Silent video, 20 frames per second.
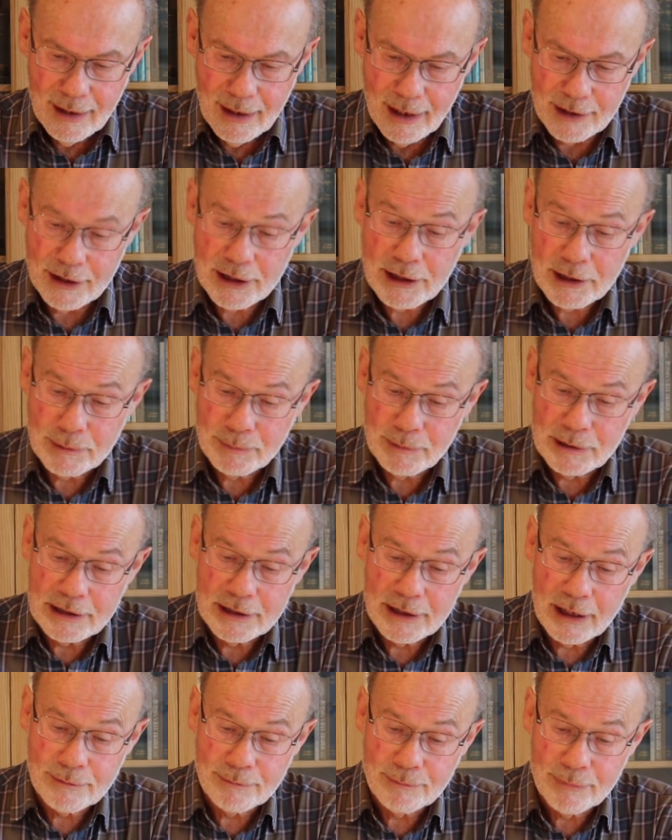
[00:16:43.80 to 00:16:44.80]
And this has been
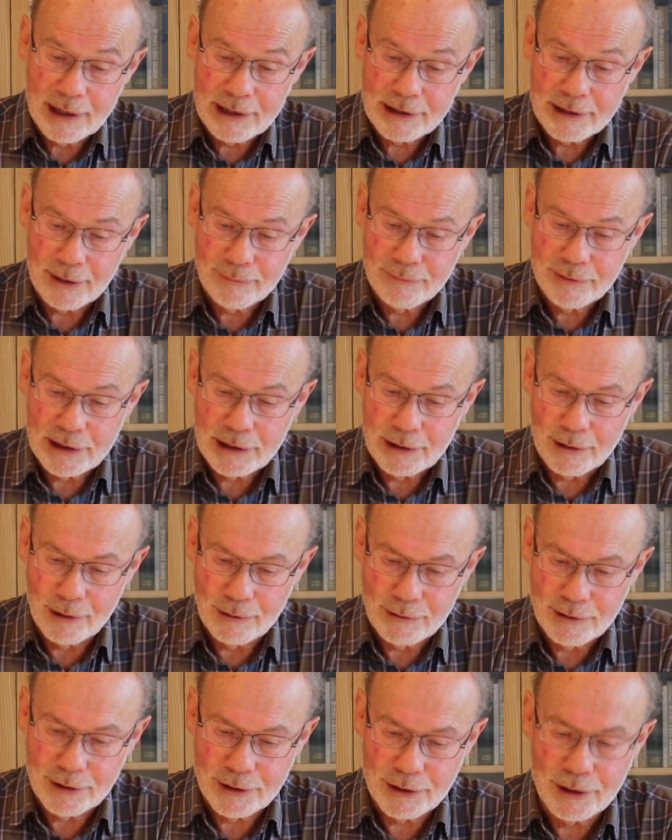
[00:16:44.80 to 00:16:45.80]
done by something
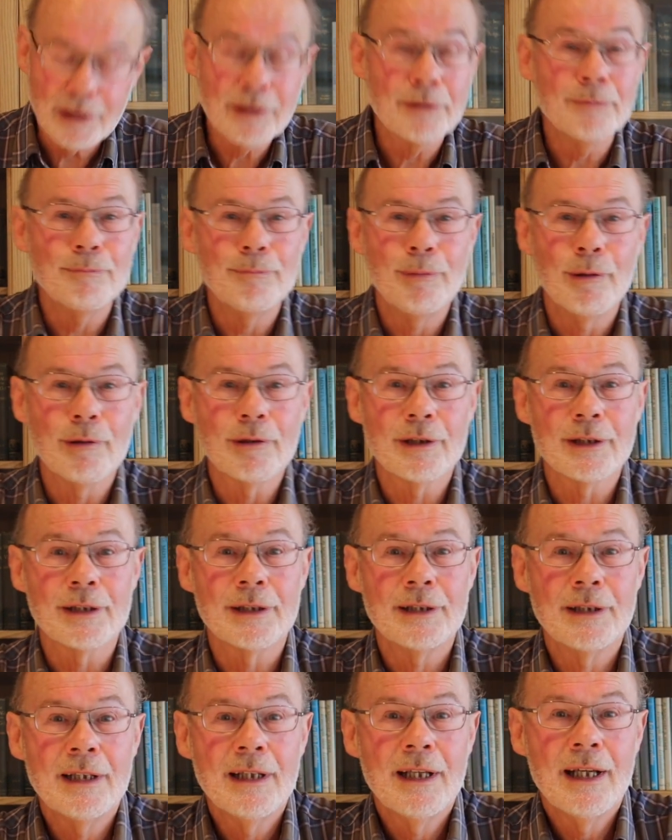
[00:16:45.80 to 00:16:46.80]
called the Circumpolar
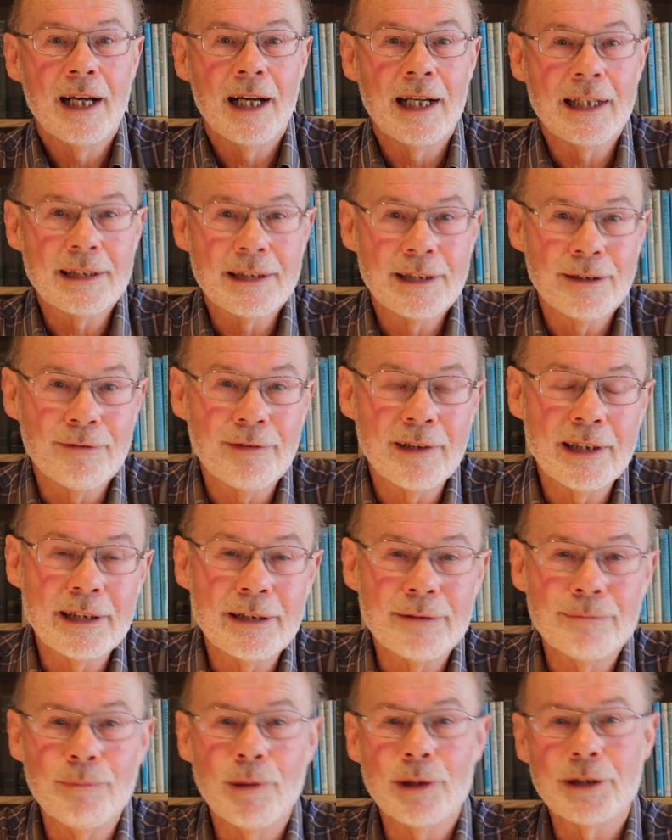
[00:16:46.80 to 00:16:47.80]
Active
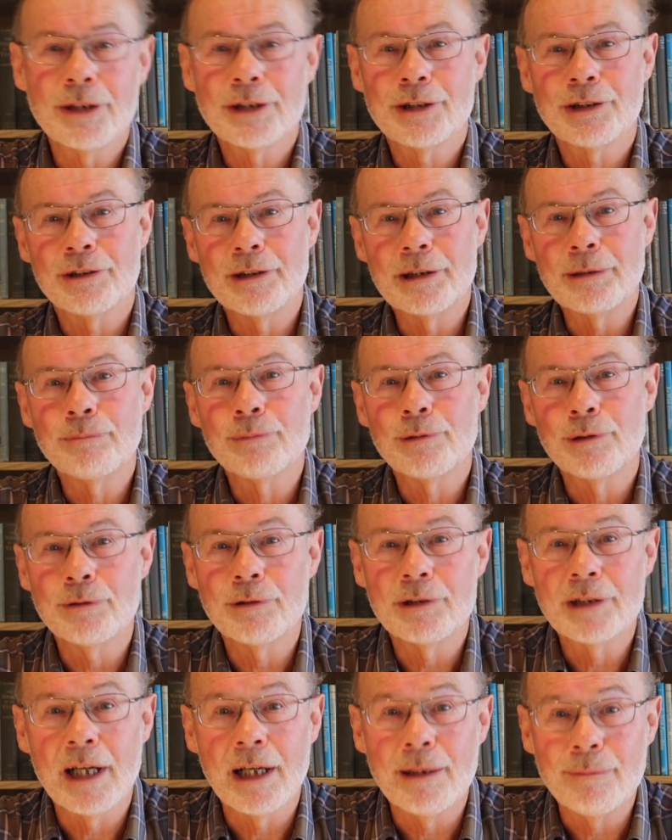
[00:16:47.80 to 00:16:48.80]
Layer Monitoring
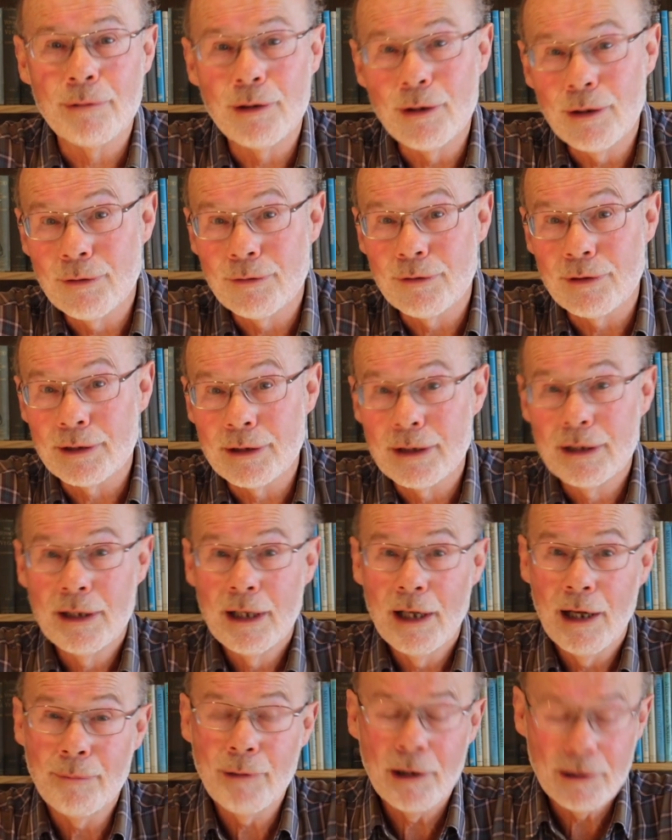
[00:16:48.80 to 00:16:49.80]
Programme over
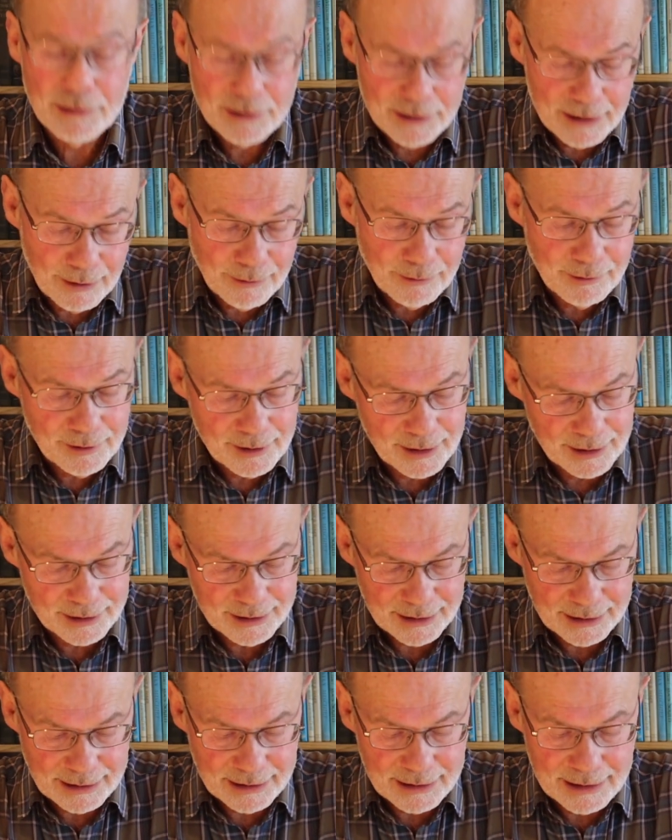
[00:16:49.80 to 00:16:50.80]
about now
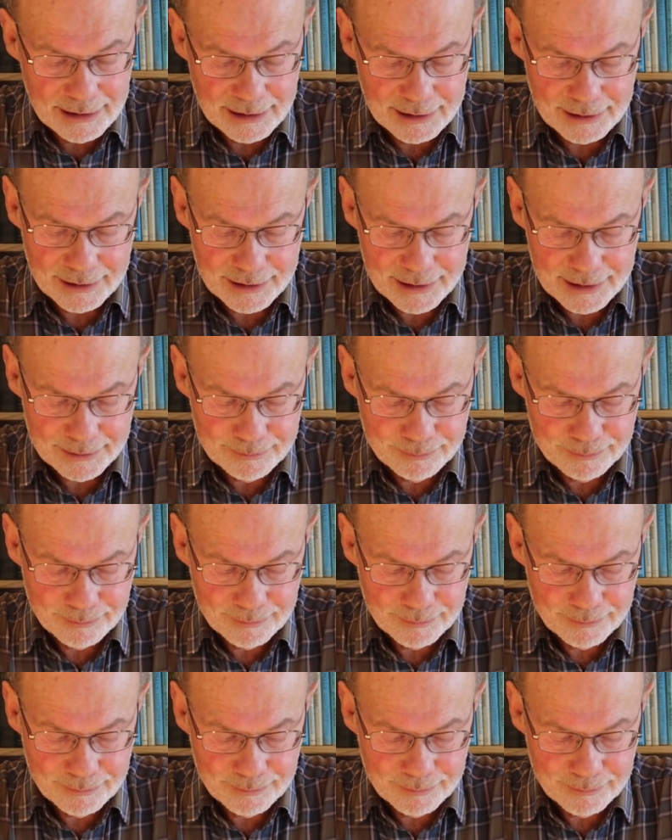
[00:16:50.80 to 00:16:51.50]
30 years.